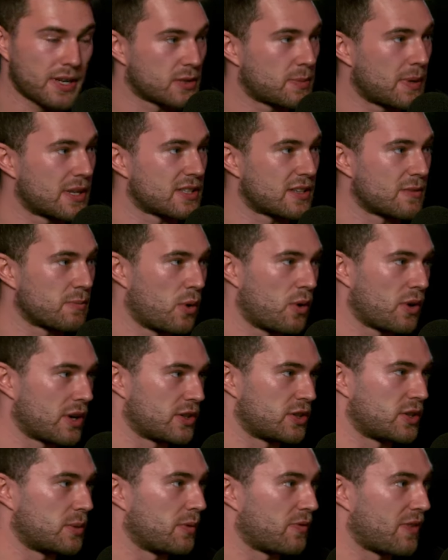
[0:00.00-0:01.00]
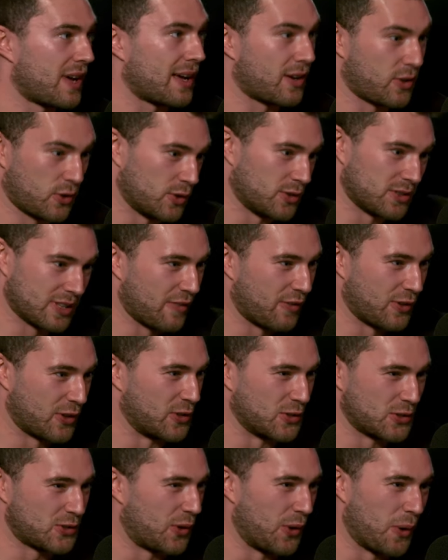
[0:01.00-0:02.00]
expensive mortgage, to be fair, because
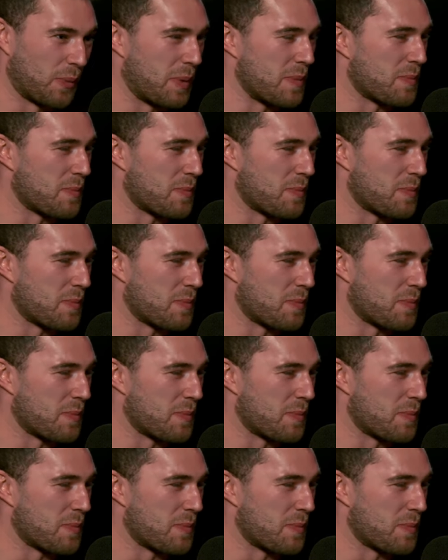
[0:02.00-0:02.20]
everything's gone up